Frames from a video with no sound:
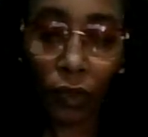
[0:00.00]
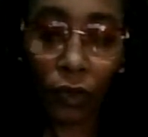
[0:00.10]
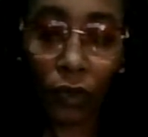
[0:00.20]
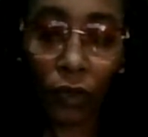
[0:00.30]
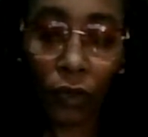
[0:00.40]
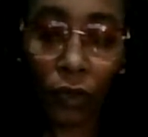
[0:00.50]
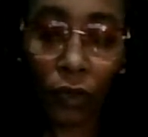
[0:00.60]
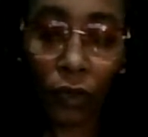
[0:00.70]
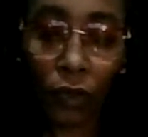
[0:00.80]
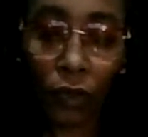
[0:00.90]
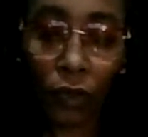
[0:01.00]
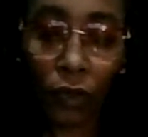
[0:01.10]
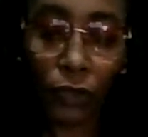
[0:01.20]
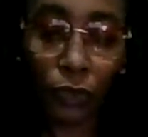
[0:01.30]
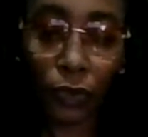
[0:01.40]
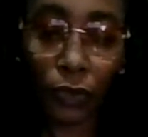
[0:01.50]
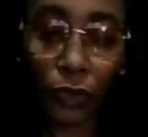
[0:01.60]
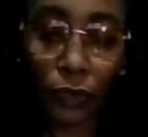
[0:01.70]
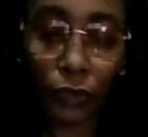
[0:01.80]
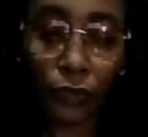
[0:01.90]
Yeah, when you were,
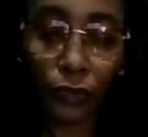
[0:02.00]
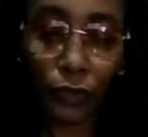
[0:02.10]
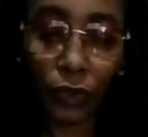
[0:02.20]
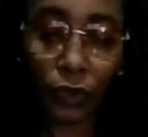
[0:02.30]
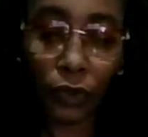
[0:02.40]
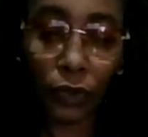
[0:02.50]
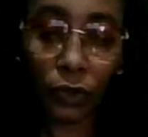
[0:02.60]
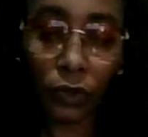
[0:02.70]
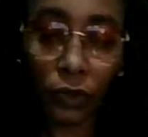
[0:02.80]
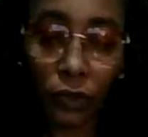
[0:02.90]
I